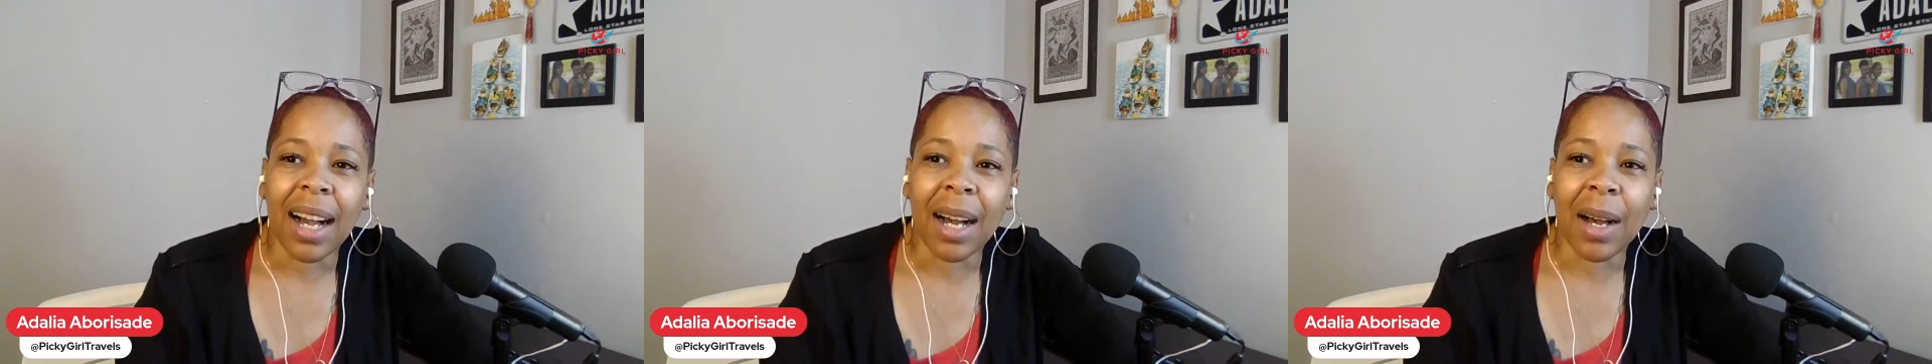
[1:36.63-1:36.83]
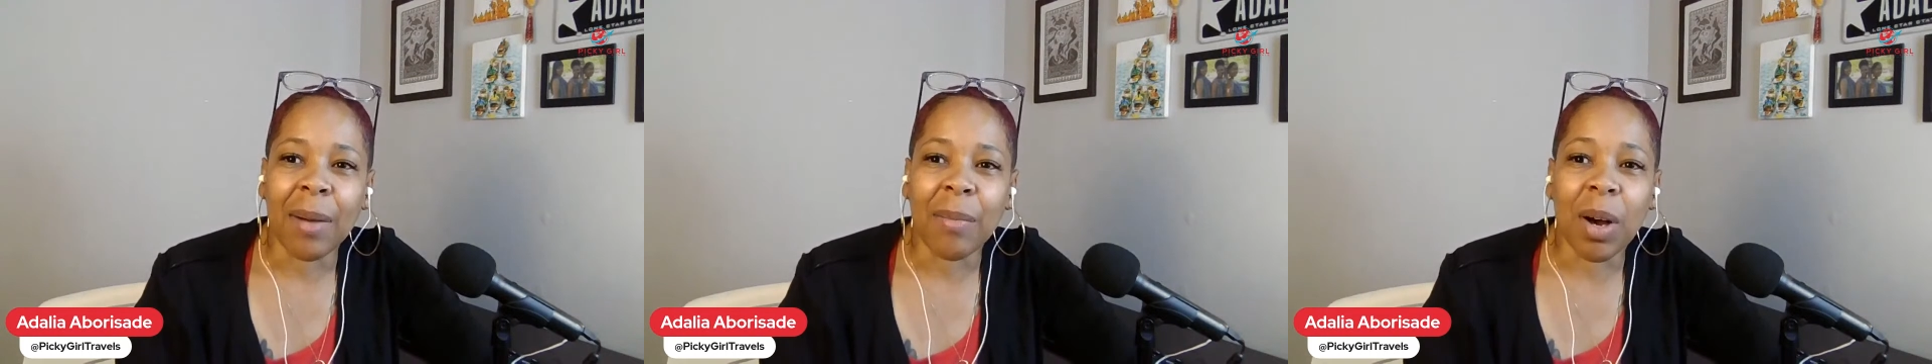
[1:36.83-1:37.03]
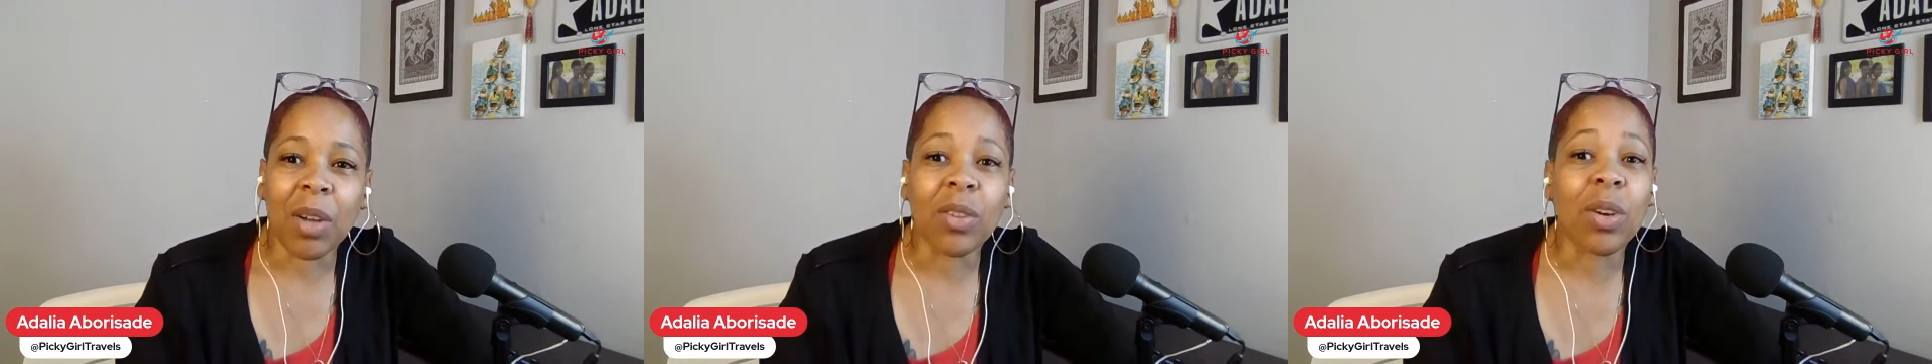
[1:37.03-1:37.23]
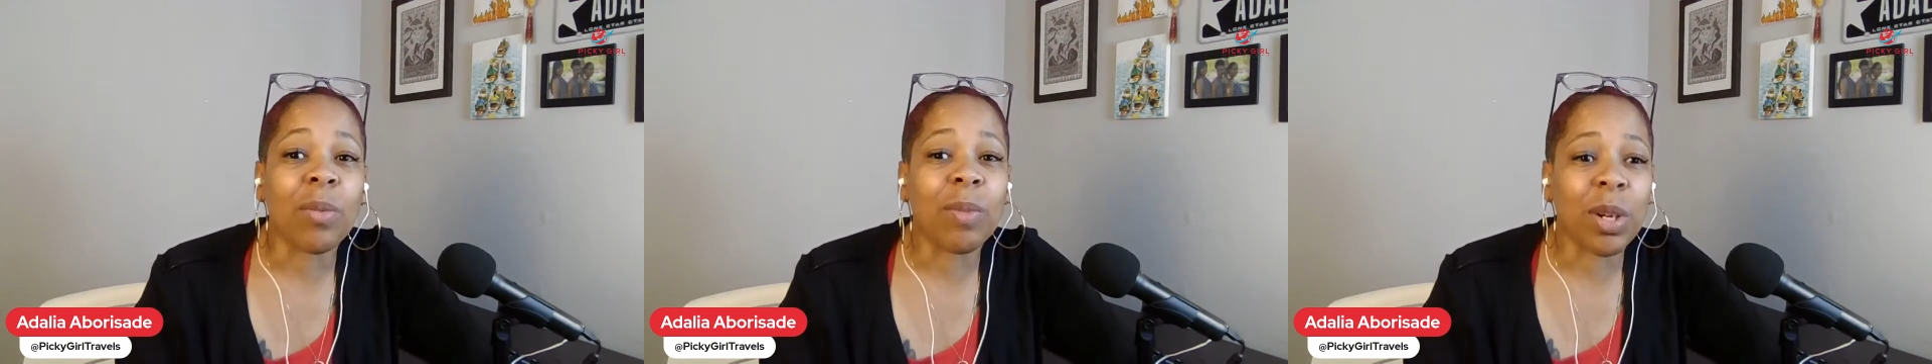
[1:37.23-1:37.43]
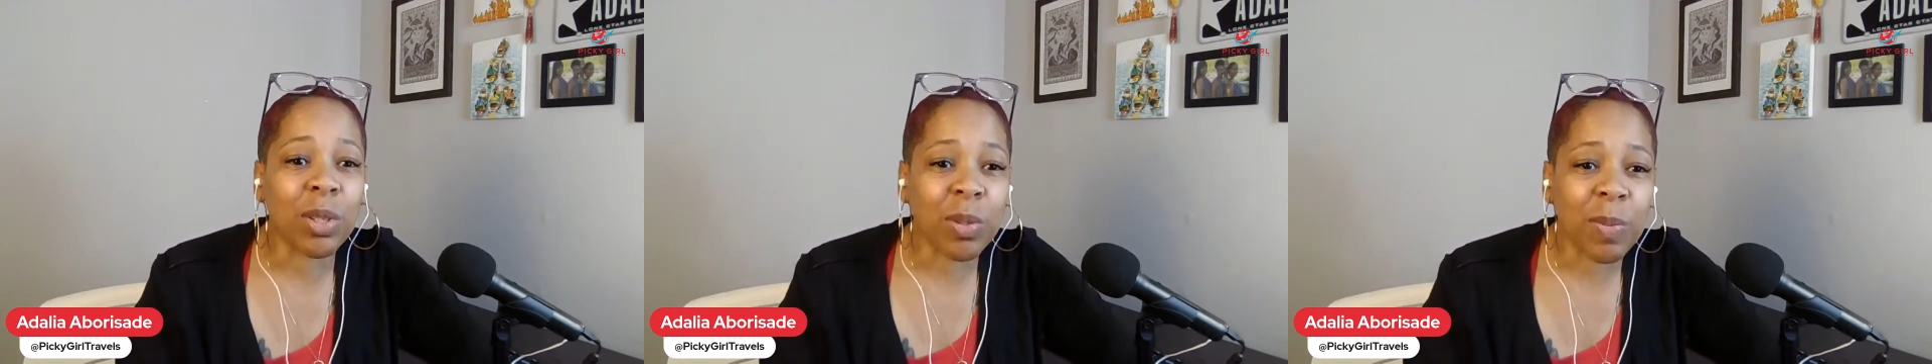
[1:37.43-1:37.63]
Though
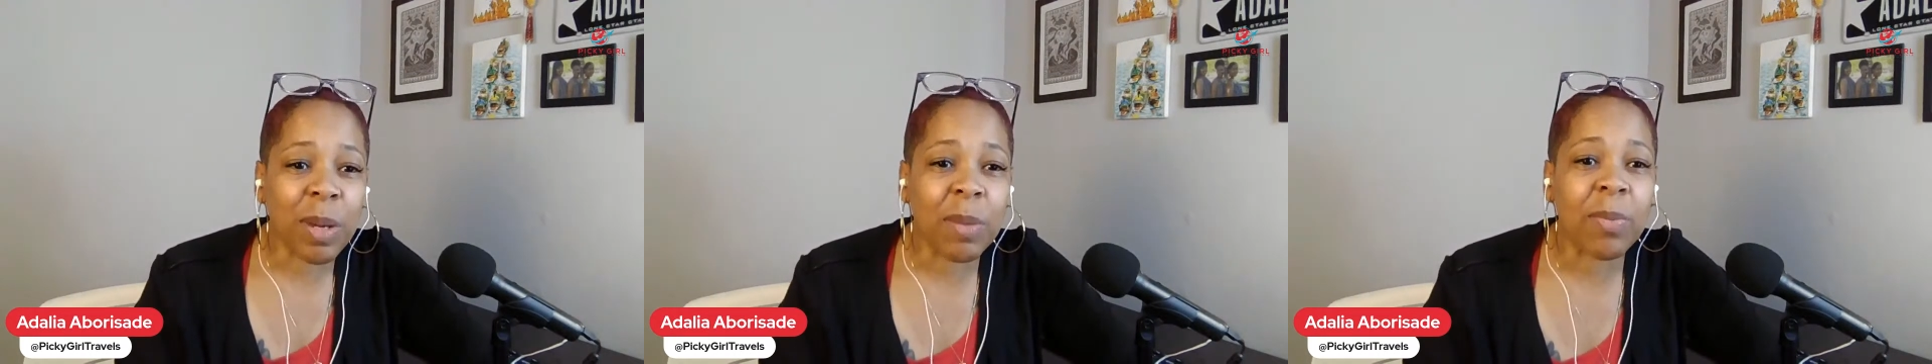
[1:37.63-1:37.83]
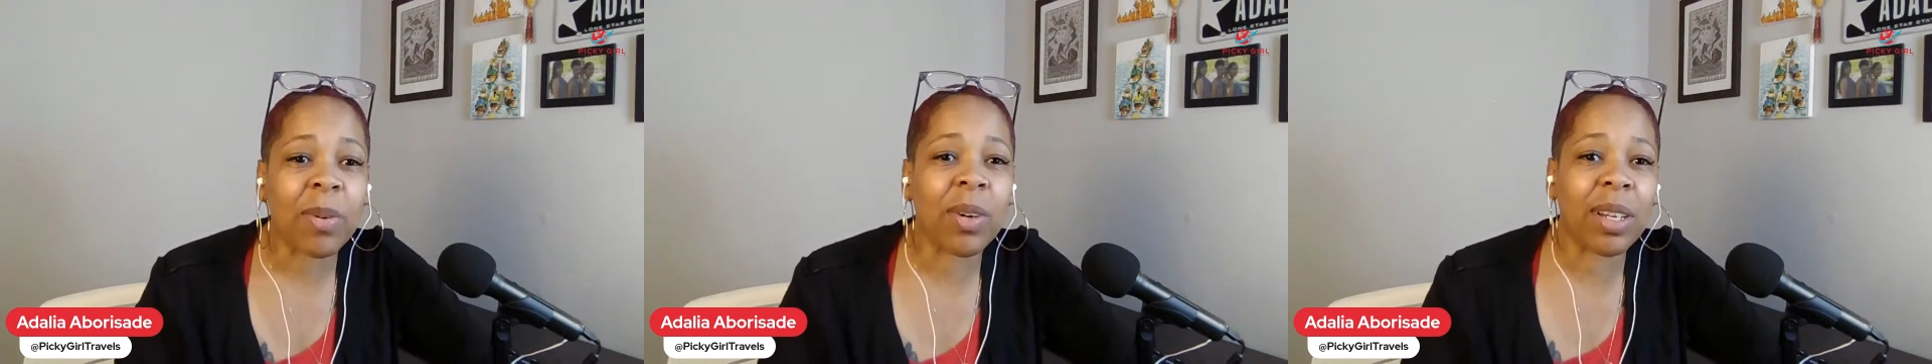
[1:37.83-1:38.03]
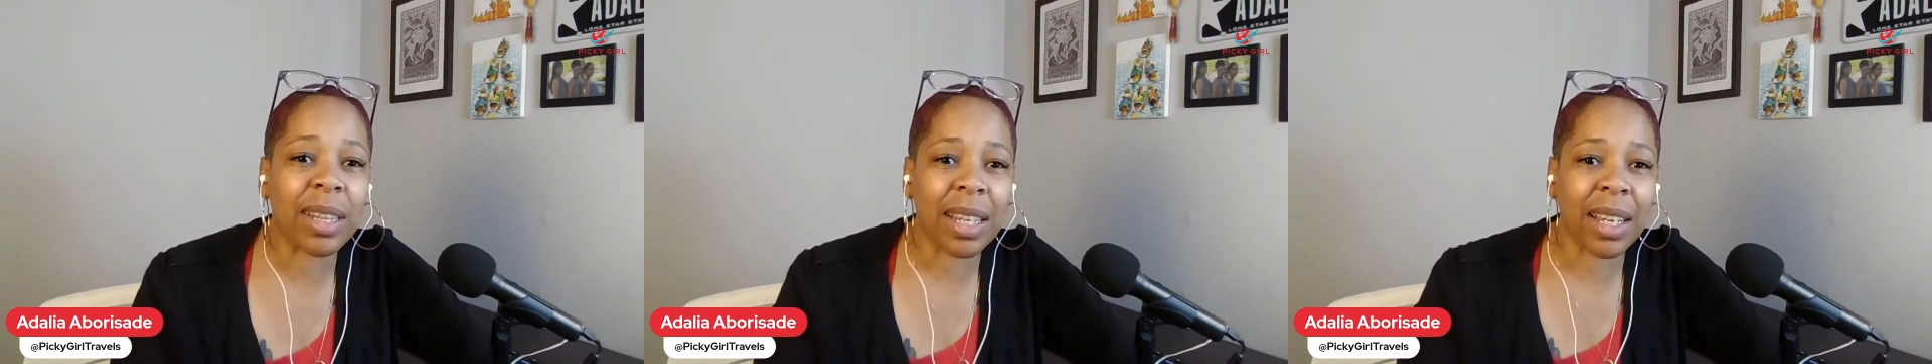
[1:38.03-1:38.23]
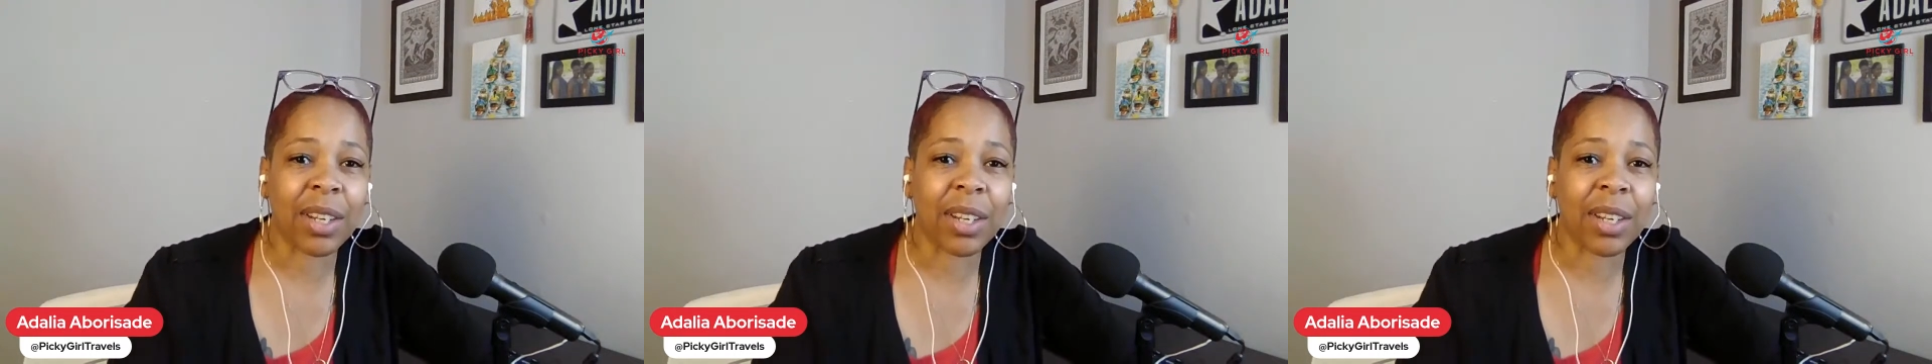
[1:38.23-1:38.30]
most people on